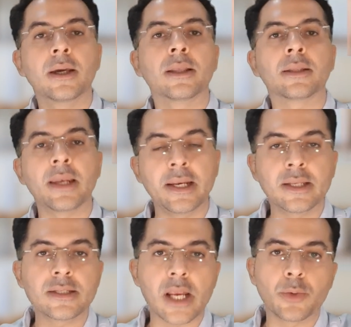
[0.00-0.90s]
The
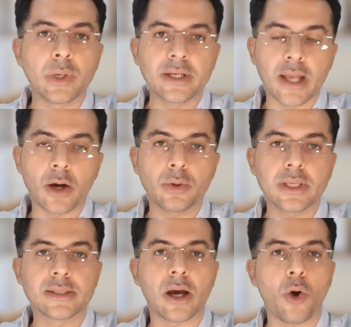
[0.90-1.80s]
latest advent now
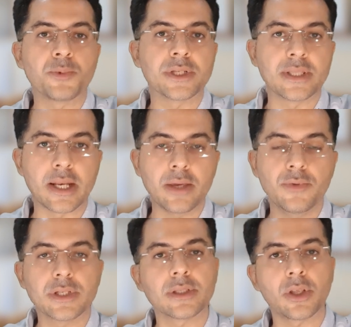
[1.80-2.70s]
is the option 3,
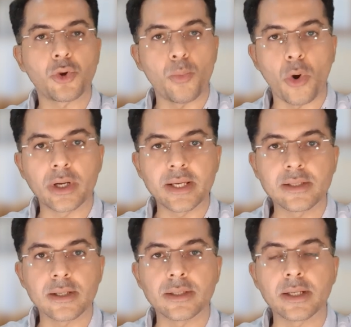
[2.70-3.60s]
which is the robotic
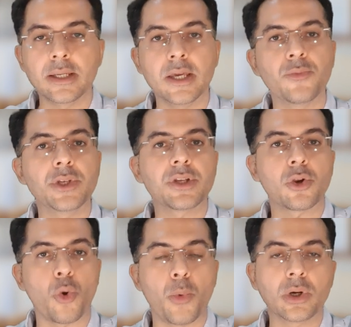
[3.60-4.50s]
surgery, in which a
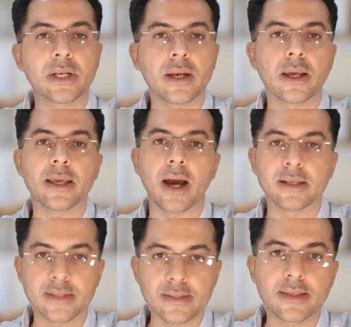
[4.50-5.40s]
robot
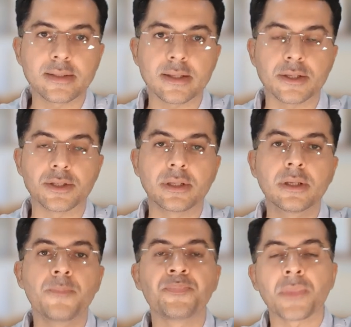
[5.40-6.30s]
assists the surgeon
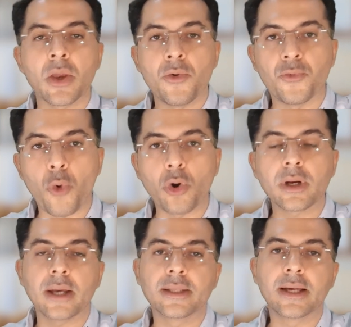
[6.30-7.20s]

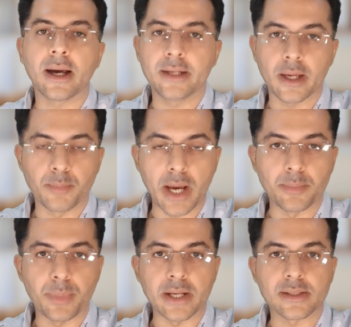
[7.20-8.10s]
for the cardiac
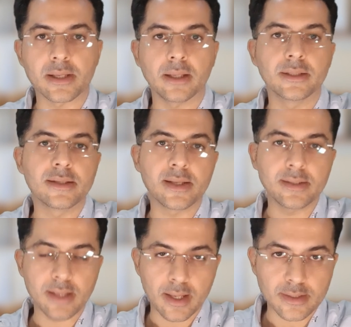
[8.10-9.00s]
bypass. This
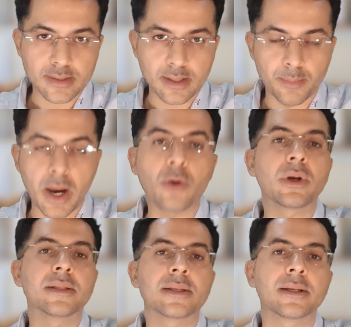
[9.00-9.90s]
is somehow
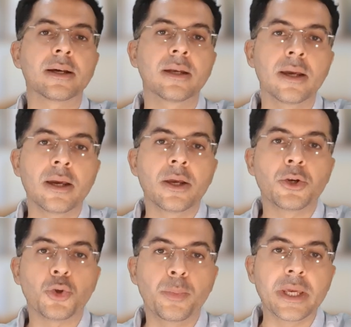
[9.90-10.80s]
considered
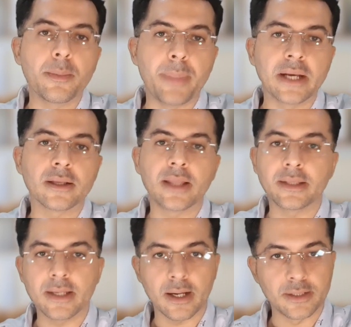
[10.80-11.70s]
to be better than
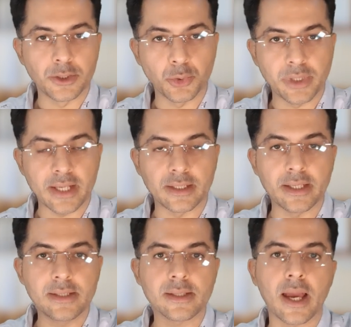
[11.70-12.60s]
the other 2
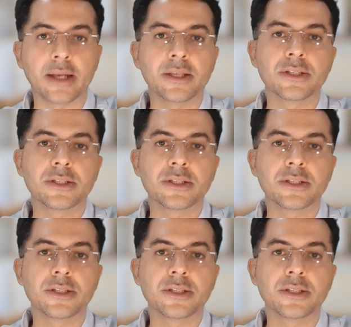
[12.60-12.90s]
techniques and is